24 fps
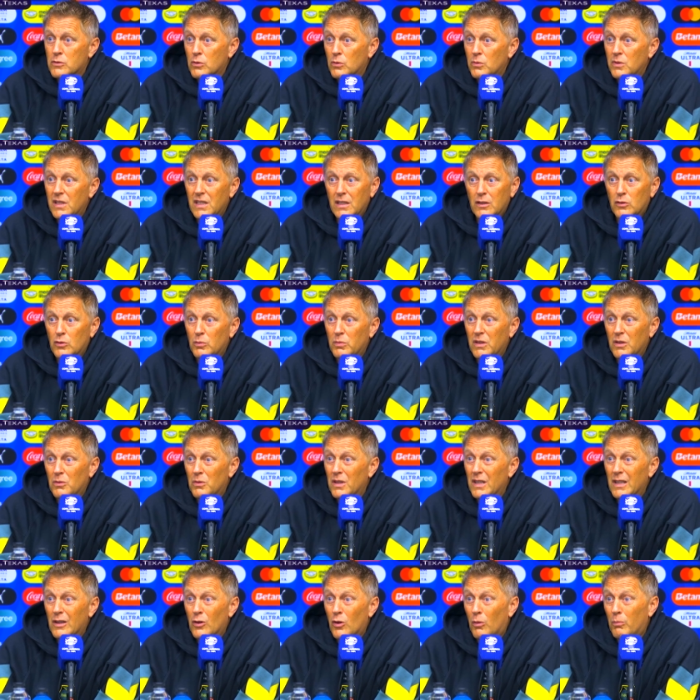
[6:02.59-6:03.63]
So we need to be
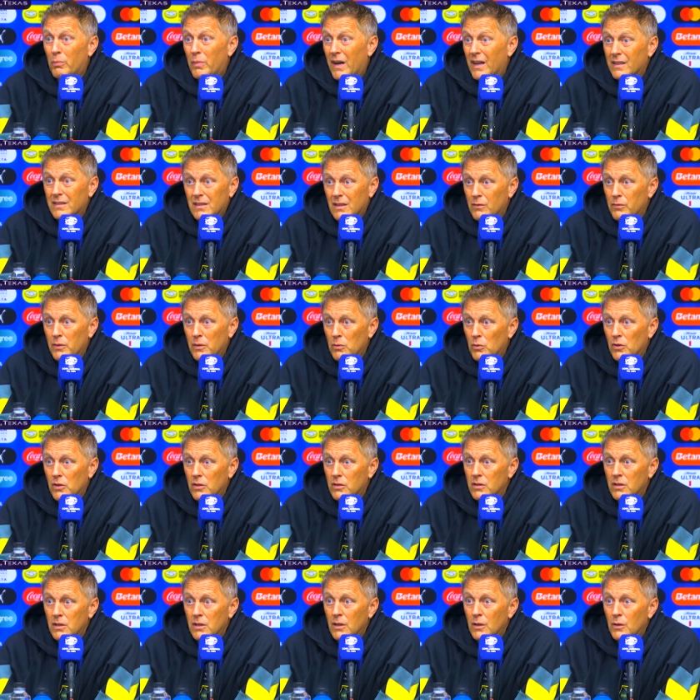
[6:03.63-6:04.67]
really compact if we want
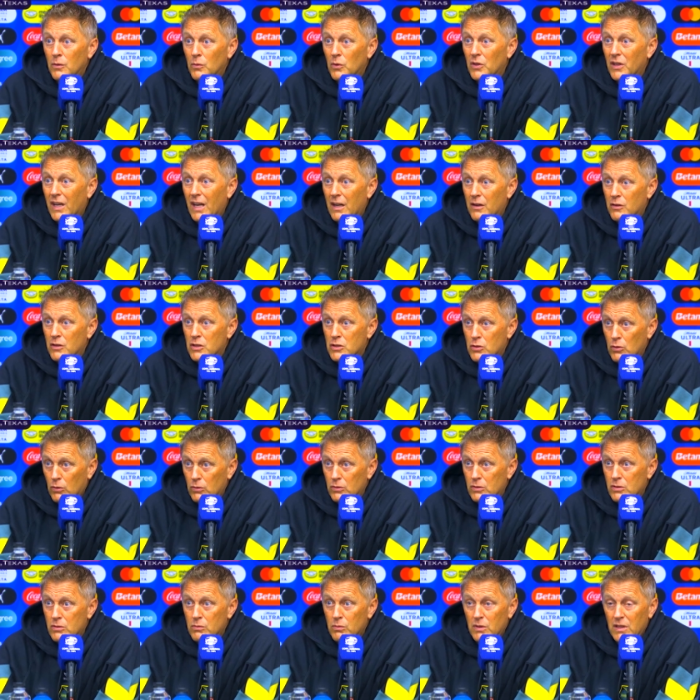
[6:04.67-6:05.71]
to want to get
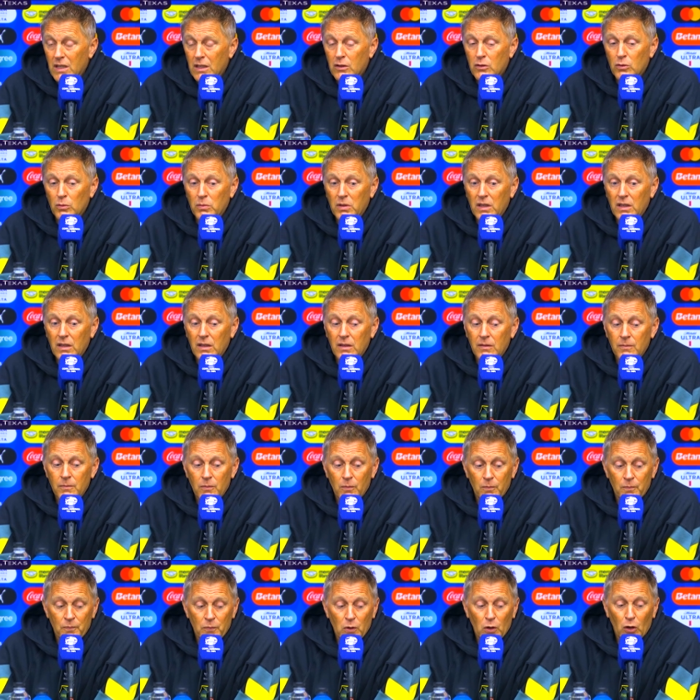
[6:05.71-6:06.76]
results. We need to be
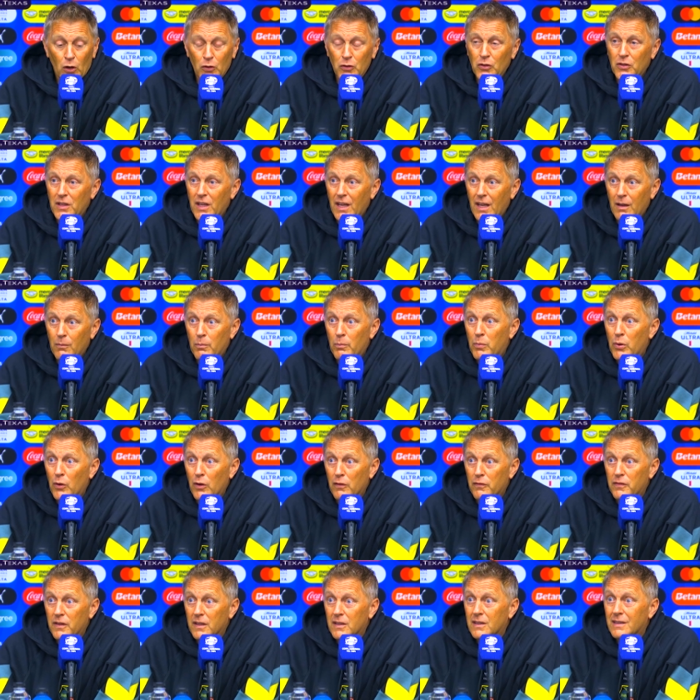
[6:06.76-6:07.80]
on the day
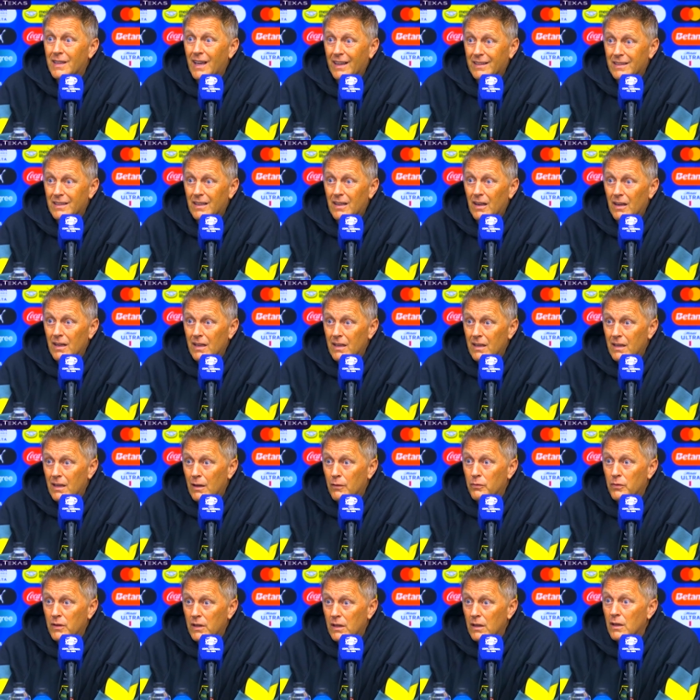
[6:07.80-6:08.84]
perfect tactically
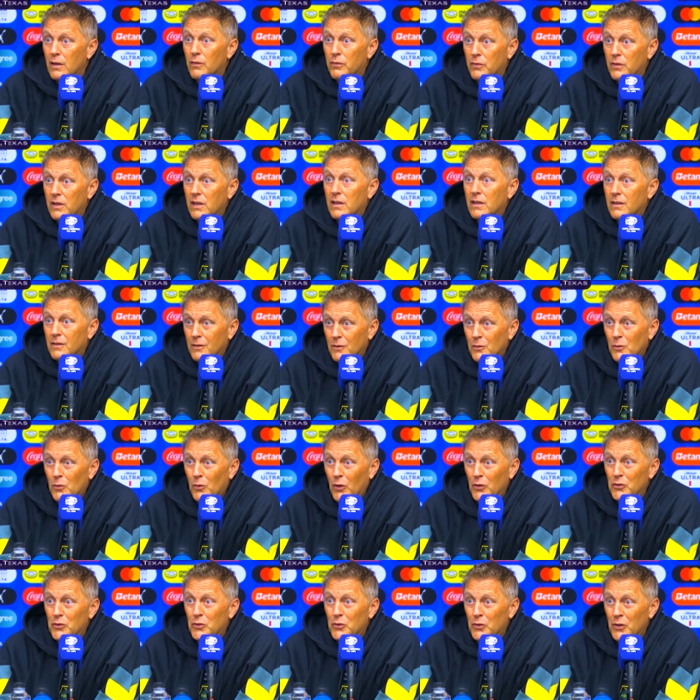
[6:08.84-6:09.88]
if we if we
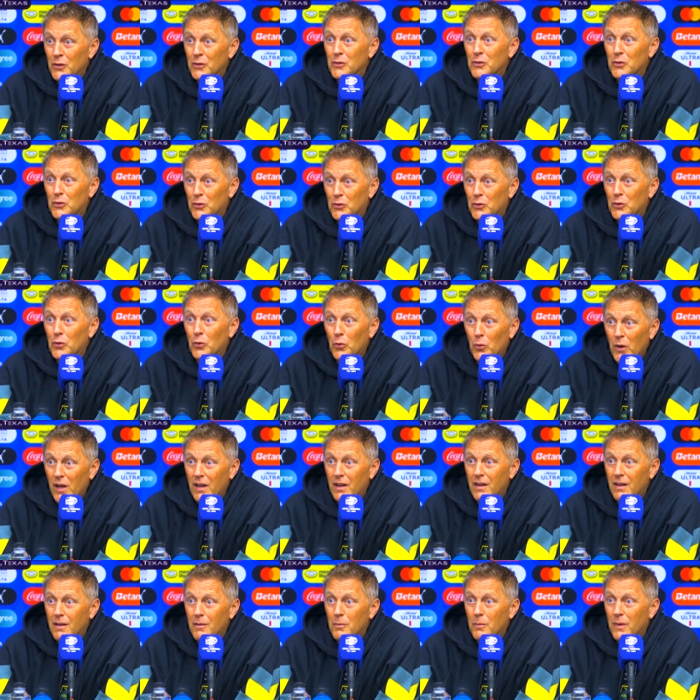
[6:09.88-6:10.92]
want to
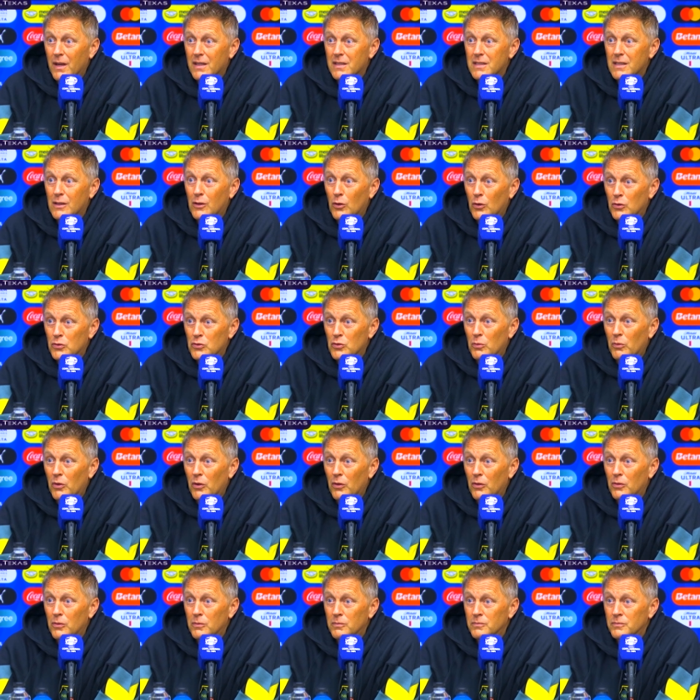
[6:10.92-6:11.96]
win Mexico
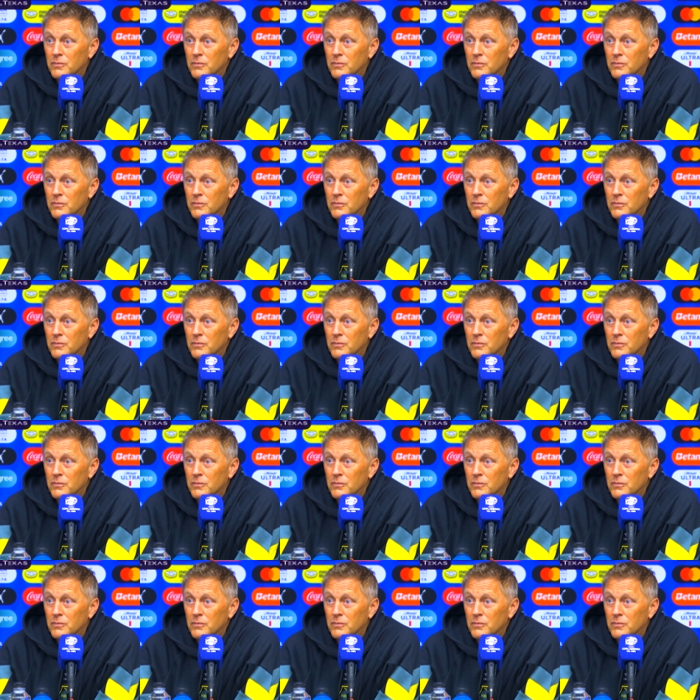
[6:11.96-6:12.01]
tomorrow.